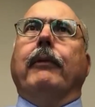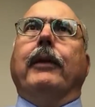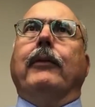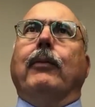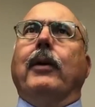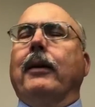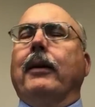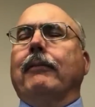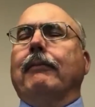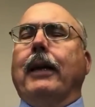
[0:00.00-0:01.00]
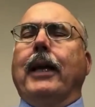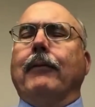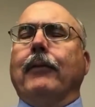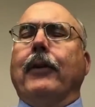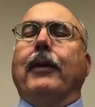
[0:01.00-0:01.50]
That's why I
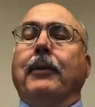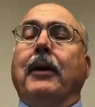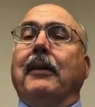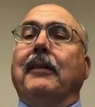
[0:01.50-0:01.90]
haven't said them yet.